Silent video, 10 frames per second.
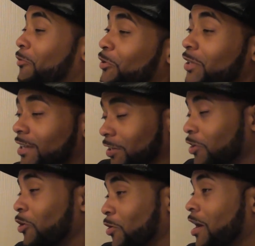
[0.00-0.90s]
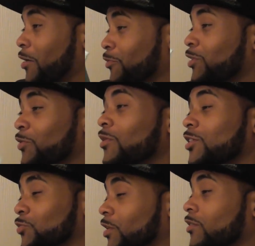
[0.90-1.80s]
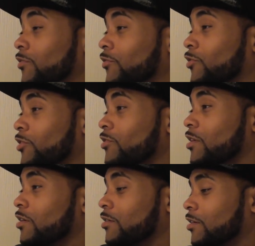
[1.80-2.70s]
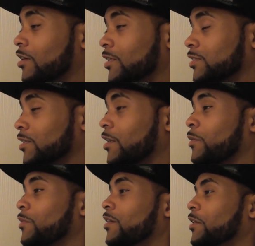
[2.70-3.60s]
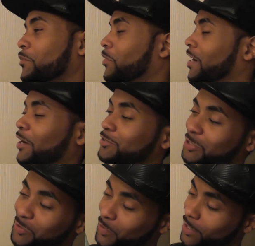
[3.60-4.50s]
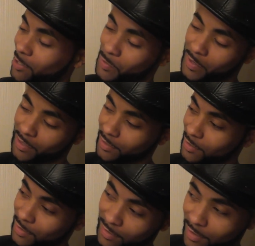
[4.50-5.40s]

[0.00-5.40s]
I really no, I really was waiting for you though all this time. But I was just playing about the